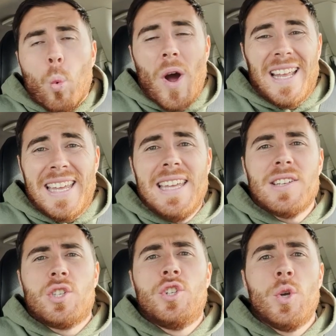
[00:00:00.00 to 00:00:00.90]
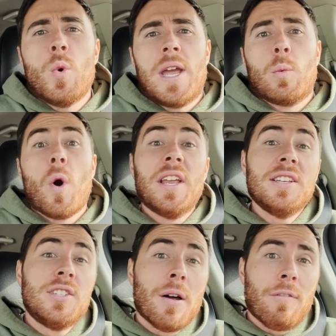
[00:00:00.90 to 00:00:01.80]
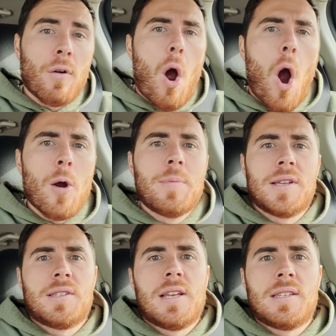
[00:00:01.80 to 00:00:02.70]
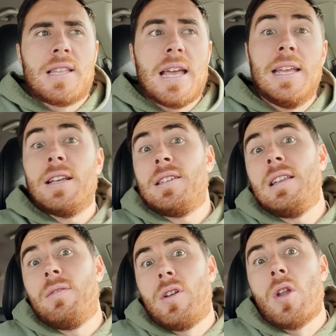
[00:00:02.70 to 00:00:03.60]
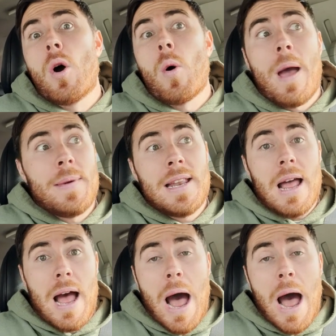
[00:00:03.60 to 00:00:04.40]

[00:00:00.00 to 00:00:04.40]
What he is doing, what he's done for our business that he doesn't even know, I mean,